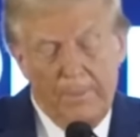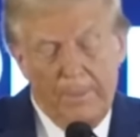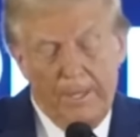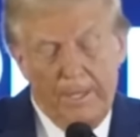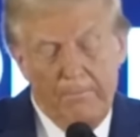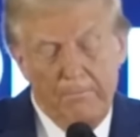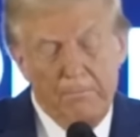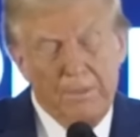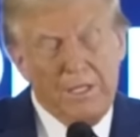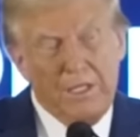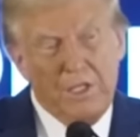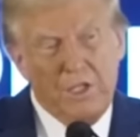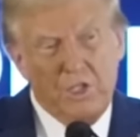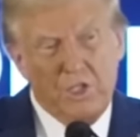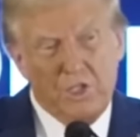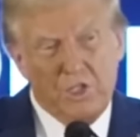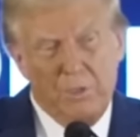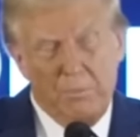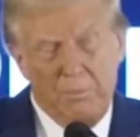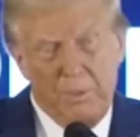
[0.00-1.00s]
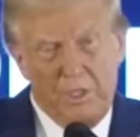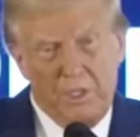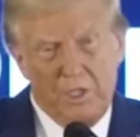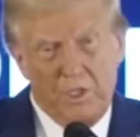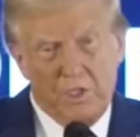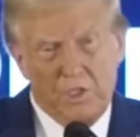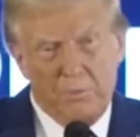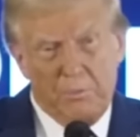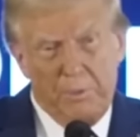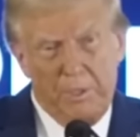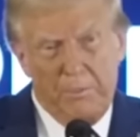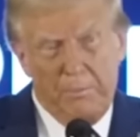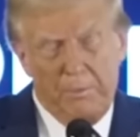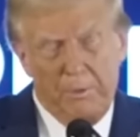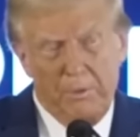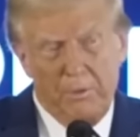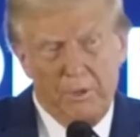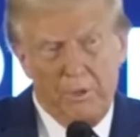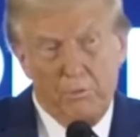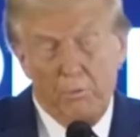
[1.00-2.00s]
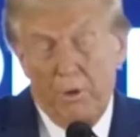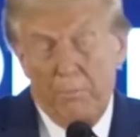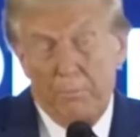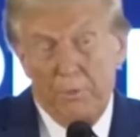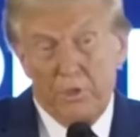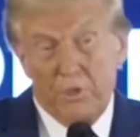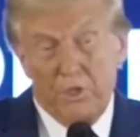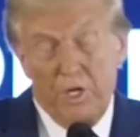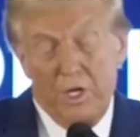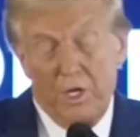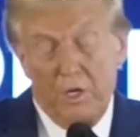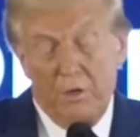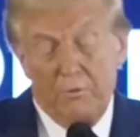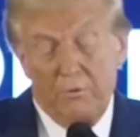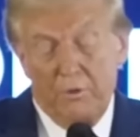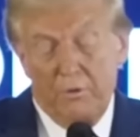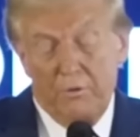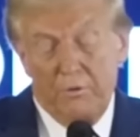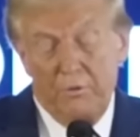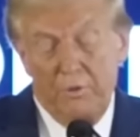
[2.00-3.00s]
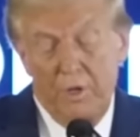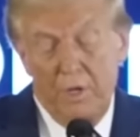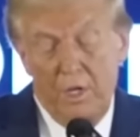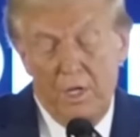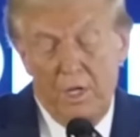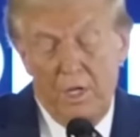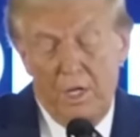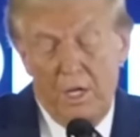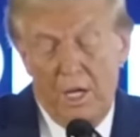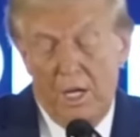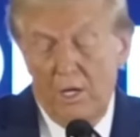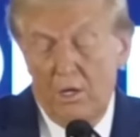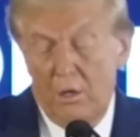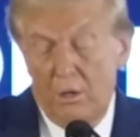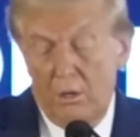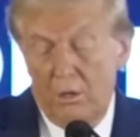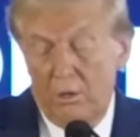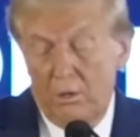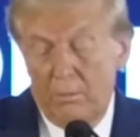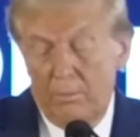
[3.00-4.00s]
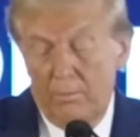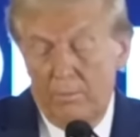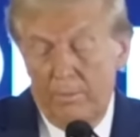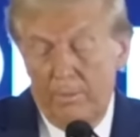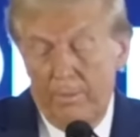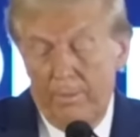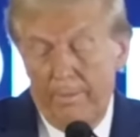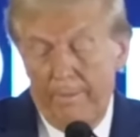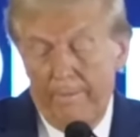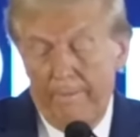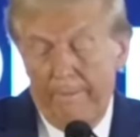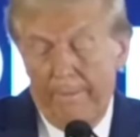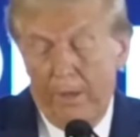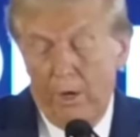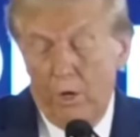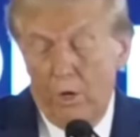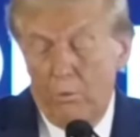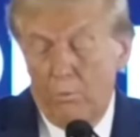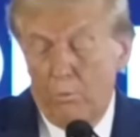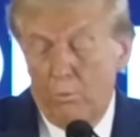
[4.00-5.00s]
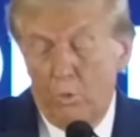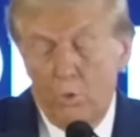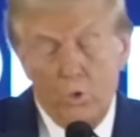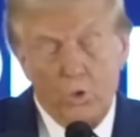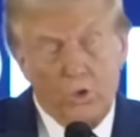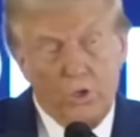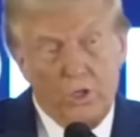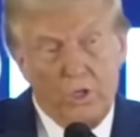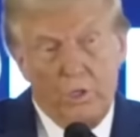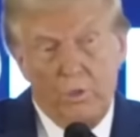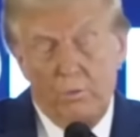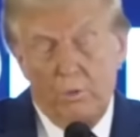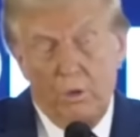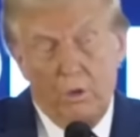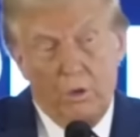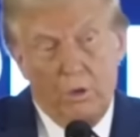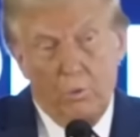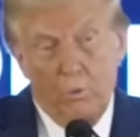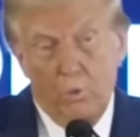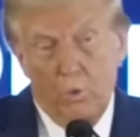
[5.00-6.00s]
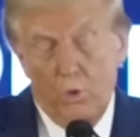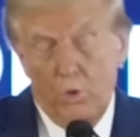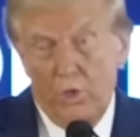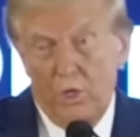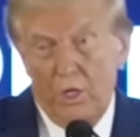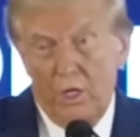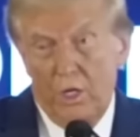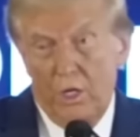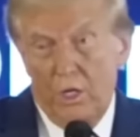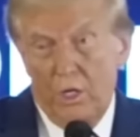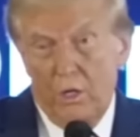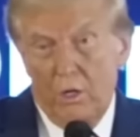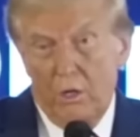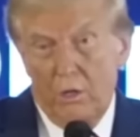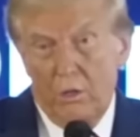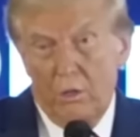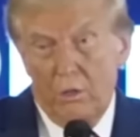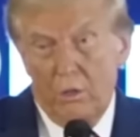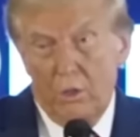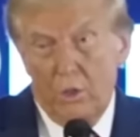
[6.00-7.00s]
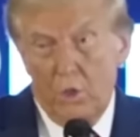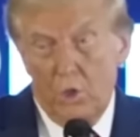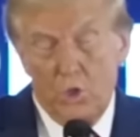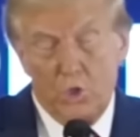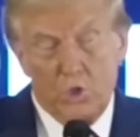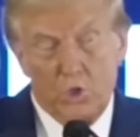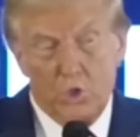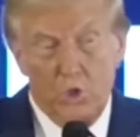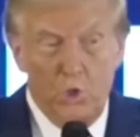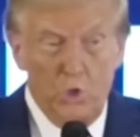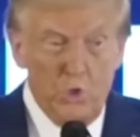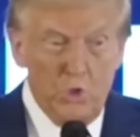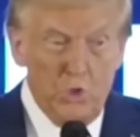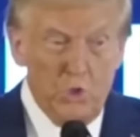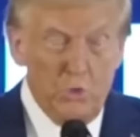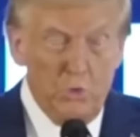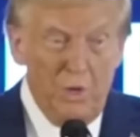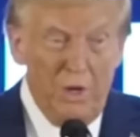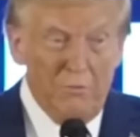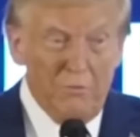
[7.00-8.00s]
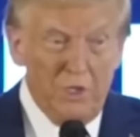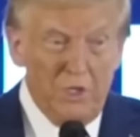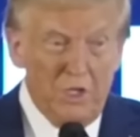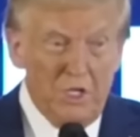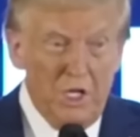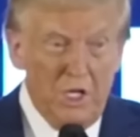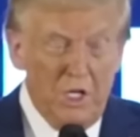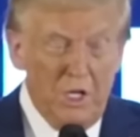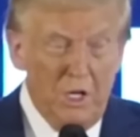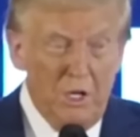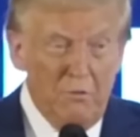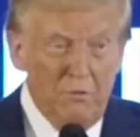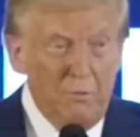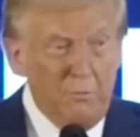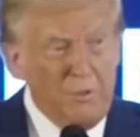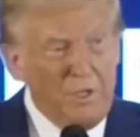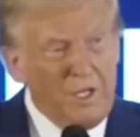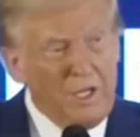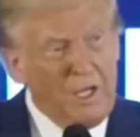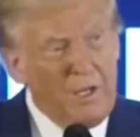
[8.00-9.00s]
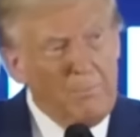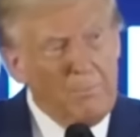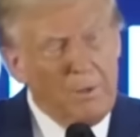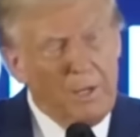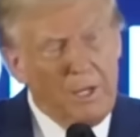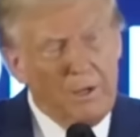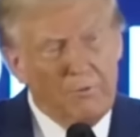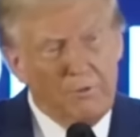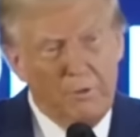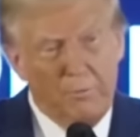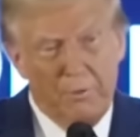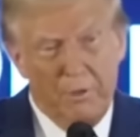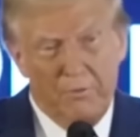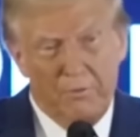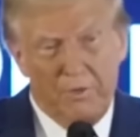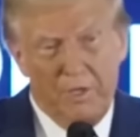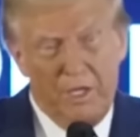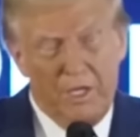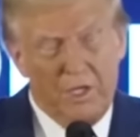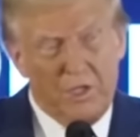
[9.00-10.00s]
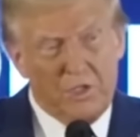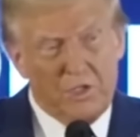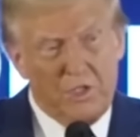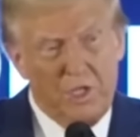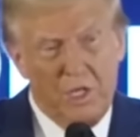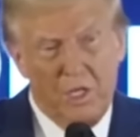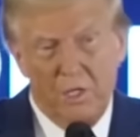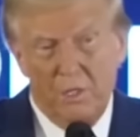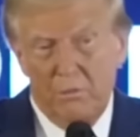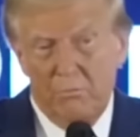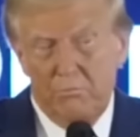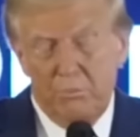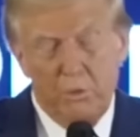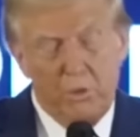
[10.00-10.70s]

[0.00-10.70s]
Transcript: They're millions and millions of people. They're representative of, and our wounded and our hurt soldiers, we have to take care of them. They came back from Afghanistan.